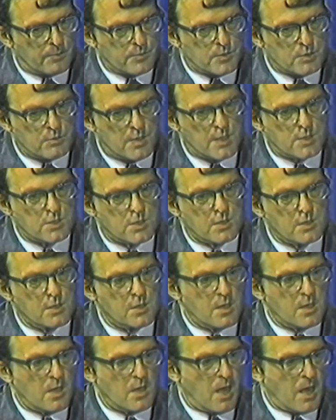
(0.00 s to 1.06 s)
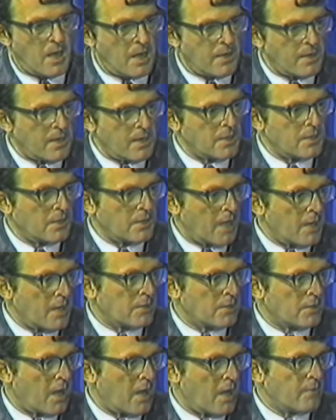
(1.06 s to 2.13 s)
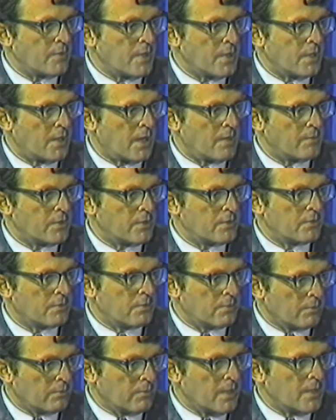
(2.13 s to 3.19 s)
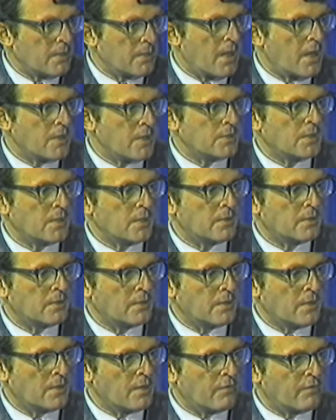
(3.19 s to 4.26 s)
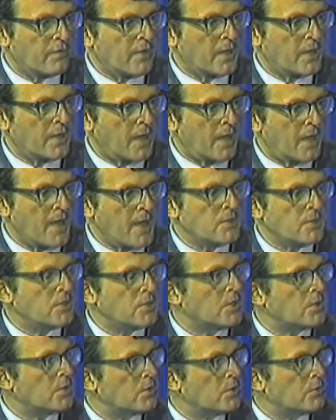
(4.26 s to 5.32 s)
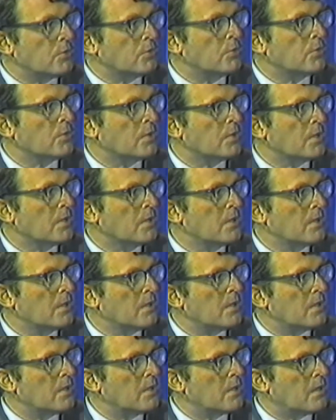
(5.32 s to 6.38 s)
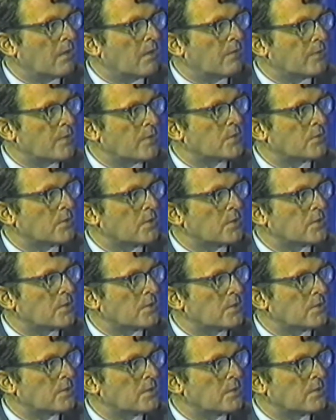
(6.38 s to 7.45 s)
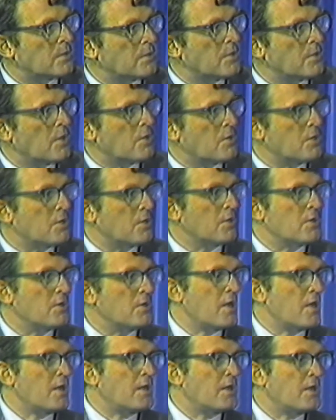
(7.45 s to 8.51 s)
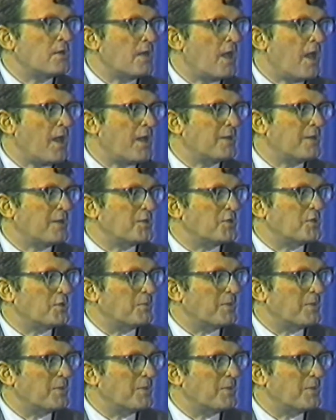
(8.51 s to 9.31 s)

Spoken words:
switch. And I think in later time we came to realize that, in effect, hazards are the dual of resources, and you know your yin and yang that you